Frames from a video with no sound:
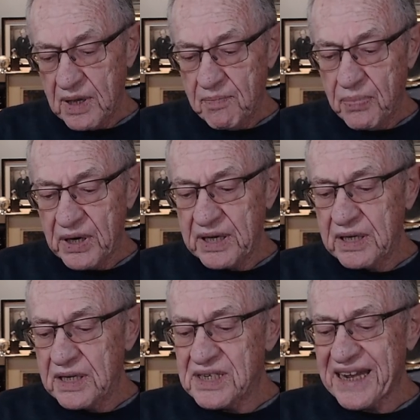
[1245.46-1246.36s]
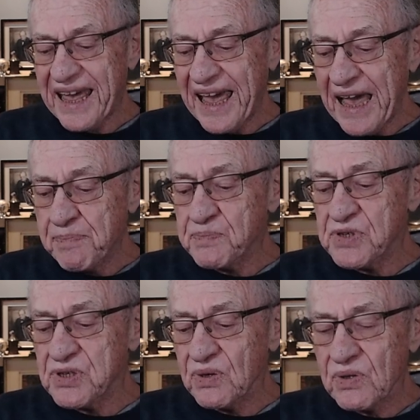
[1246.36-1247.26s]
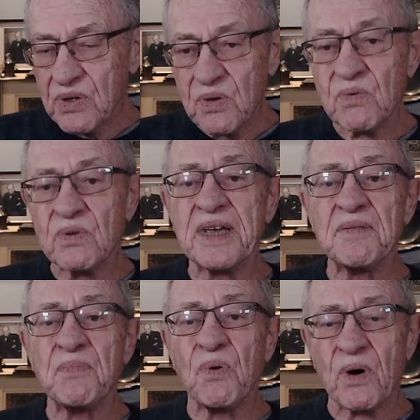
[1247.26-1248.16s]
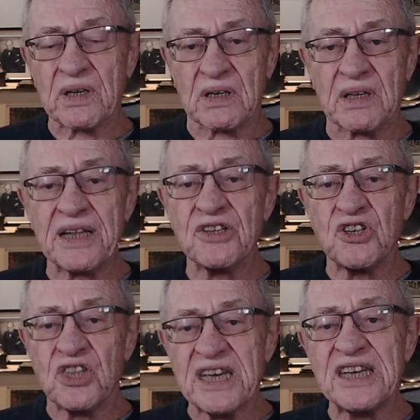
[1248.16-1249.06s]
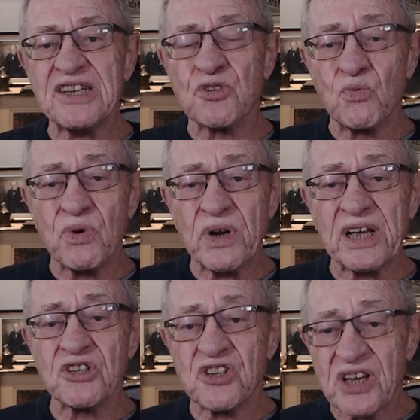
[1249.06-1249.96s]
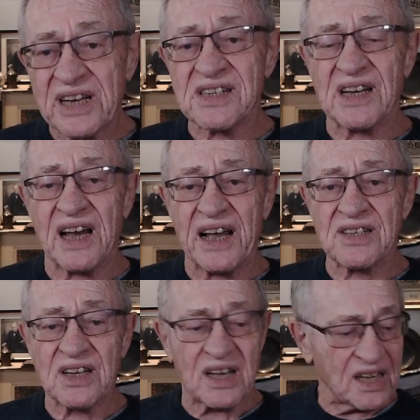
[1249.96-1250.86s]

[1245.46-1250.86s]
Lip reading: But it is absolutely important that these real genocides